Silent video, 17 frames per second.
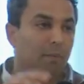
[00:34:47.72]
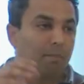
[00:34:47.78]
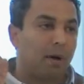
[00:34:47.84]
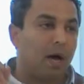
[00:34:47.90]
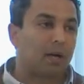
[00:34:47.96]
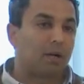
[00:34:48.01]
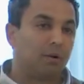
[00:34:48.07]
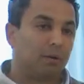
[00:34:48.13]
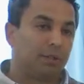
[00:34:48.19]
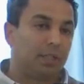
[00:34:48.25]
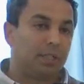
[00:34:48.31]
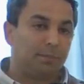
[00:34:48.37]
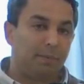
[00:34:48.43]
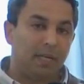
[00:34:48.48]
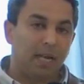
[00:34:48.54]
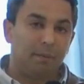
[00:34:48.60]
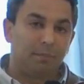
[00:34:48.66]
what Paklaunch
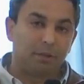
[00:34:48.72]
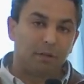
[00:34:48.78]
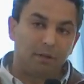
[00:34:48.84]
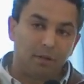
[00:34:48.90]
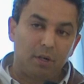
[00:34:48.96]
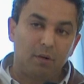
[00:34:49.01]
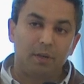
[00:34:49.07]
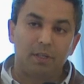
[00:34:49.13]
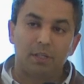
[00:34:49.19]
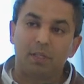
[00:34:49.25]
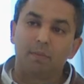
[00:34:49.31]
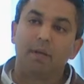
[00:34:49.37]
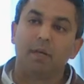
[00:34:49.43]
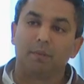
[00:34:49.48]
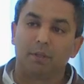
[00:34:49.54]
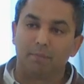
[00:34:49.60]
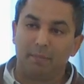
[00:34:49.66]
has been able to do is
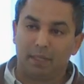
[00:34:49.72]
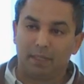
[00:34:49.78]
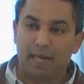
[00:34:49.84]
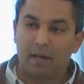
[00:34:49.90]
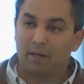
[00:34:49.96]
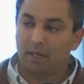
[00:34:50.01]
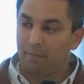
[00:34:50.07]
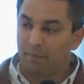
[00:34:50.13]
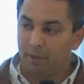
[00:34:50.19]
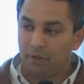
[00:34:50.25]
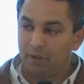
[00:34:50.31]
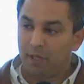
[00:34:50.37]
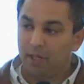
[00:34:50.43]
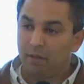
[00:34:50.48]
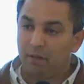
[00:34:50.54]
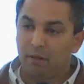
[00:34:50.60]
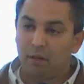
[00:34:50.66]
to be able to build out a
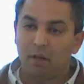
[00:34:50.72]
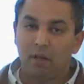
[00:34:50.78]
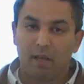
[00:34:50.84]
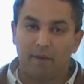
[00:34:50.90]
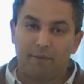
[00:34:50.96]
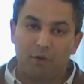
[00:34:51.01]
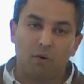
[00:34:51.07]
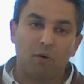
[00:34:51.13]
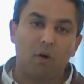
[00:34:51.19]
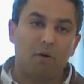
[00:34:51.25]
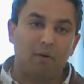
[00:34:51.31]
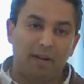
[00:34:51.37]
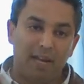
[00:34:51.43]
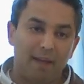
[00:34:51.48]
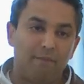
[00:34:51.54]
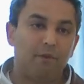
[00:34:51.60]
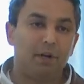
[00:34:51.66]
community. If you're
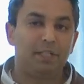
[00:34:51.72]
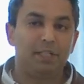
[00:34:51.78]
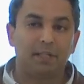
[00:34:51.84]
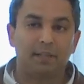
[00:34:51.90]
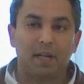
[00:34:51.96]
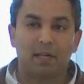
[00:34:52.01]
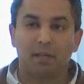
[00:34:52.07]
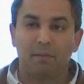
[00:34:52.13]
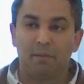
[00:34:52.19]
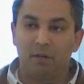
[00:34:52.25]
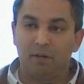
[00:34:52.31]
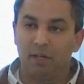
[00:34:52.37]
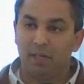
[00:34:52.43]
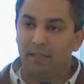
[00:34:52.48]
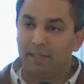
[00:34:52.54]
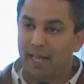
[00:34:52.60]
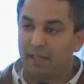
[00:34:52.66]
not leveraging that
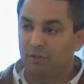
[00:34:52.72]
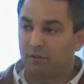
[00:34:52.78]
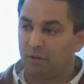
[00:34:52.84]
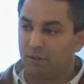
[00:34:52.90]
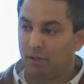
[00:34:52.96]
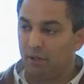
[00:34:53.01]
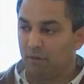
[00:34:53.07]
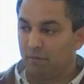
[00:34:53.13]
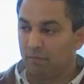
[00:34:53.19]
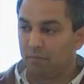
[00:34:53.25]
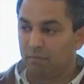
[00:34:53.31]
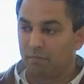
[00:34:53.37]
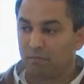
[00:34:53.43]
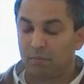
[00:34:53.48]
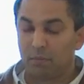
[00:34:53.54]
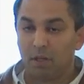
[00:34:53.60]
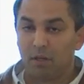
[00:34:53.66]
community, that's on you.
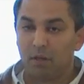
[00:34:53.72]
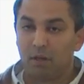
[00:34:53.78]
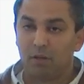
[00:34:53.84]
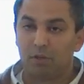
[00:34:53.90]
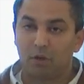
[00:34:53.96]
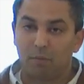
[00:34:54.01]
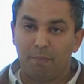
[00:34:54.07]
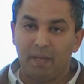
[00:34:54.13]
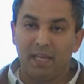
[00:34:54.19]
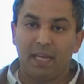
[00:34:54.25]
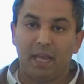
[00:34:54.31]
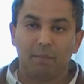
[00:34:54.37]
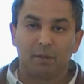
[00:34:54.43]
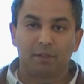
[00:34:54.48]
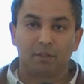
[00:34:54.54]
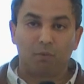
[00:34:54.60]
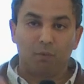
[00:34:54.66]
So being
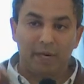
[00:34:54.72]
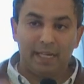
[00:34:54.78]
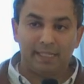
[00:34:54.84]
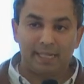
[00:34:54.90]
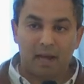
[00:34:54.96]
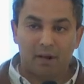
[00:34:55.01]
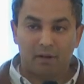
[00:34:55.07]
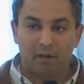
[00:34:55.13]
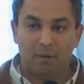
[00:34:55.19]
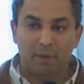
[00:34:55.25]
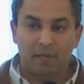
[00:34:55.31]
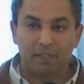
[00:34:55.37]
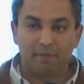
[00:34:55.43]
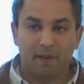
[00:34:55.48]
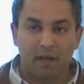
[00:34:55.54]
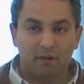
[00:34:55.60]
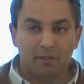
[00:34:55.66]
able to reach out to a
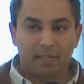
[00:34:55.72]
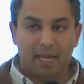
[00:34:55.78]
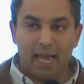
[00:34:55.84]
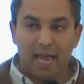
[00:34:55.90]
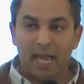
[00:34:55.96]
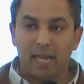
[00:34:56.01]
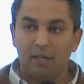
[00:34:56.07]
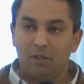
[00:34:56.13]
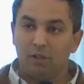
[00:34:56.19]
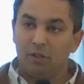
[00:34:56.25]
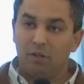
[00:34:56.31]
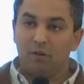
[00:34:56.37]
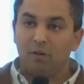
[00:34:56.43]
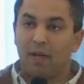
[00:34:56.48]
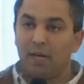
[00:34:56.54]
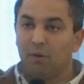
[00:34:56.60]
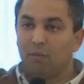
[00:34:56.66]
bunch of founders and say, hey, do
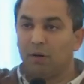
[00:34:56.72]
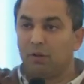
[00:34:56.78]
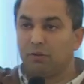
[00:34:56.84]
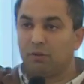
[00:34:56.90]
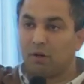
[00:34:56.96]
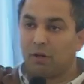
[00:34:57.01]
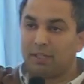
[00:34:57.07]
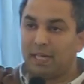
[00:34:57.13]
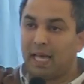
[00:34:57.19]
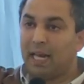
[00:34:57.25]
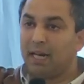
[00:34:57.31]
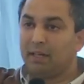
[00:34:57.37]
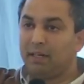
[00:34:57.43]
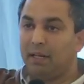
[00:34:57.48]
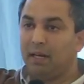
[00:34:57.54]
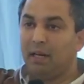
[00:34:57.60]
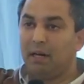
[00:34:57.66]
you know anyone who's got
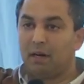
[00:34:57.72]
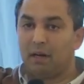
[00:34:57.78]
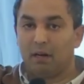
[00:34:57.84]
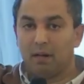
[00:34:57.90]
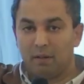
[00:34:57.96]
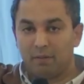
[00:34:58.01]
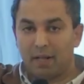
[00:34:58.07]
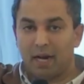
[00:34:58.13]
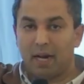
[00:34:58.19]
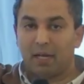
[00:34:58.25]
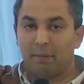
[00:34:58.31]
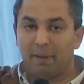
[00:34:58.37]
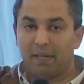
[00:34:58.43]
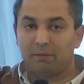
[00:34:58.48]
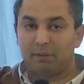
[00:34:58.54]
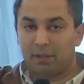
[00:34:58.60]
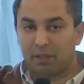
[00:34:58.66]
talent here that I
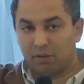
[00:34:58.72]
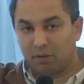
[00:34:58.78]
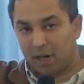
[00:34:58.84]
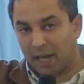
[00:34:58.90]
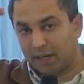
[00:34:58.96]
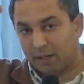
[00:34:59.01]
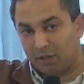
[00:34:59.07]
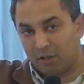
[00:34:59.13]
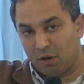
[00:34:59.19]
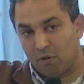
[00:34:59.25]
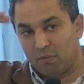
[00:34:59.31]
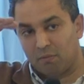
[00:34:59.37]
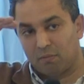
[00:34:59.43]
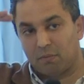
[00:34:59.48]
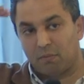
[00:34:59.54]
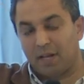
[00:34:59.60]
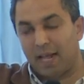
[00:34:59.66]
could maybe speak to? Like,
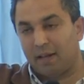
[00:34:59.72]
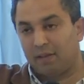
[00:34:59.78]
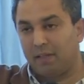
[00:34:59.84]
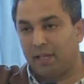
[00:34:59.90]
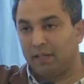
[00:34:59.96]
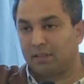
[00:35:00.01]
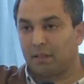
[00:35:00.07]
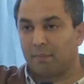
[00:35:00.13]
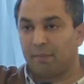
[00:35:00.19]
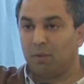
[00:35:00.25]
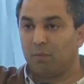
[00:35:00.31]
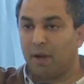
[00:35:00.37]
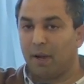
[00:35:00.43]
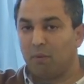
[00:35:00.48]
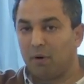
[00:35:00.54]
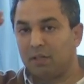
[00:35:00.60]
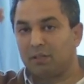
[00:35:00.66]
don't let things come in
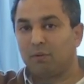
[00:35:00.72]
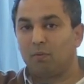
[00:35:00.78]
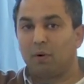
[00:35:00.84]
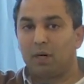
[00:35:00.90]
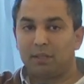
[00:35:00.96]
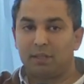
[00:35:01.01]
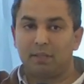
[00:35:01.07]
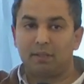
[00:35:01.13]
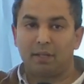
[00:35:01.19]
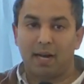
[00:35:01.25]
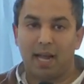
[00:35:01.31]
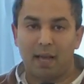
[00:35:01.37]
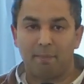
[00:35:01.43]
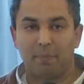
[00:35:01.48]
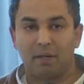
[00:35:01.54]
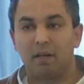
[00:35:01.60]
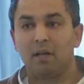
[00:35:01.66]
the way. What is the worst that's going
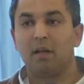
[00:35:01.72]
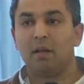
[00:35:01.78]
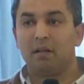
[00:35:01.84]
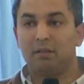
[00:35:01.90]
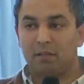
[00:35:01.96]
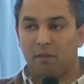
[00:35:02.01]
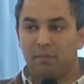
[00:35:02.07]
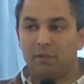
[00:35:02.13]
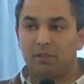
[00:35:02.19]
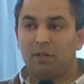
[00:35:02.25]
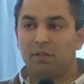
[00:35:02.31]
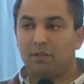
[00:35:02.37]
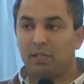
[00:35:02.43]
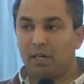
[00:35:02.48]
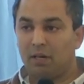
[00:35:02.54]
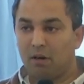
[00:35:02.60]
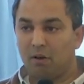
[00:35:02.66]
to happen? Someone's
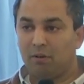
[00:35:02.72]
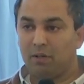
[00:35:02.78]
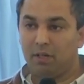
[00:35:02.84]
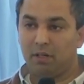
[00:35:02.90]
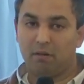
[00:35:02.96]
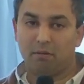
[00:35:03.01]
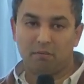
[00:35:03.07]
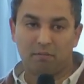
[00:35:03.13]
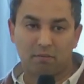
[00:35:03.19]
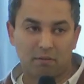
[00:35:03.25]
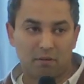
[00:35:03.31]
going to say no to you.